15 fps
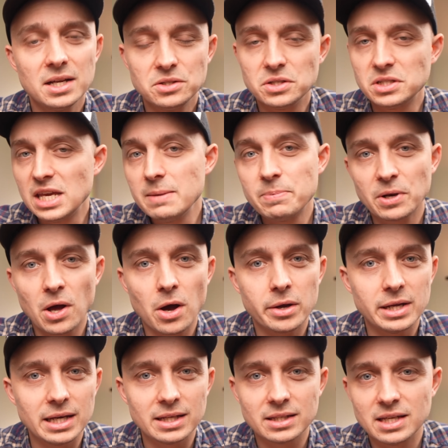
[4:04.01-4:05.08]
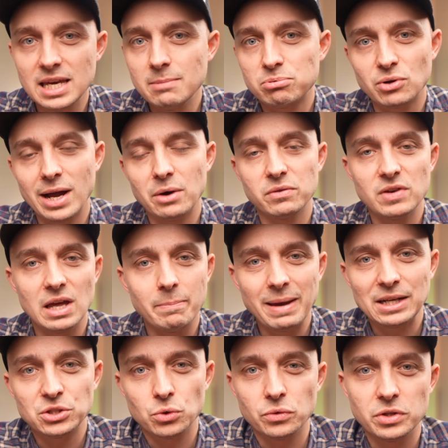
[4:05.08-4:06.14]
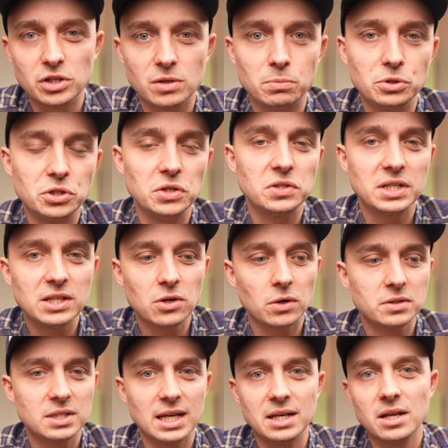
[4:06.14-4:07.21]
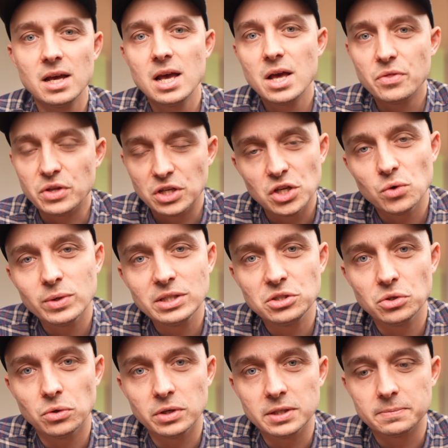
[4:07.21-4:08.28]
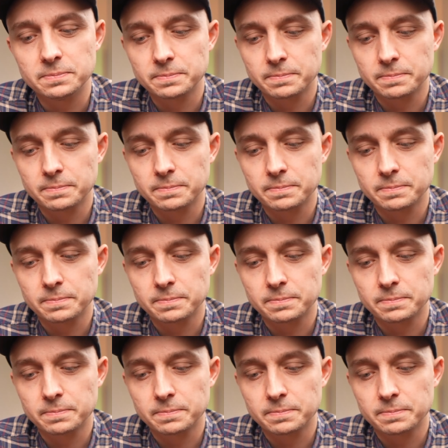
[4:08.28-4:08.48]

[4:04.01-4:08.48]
Just keep an eye on it, keep proud of it, and make sure that you're producing content that you enjoy.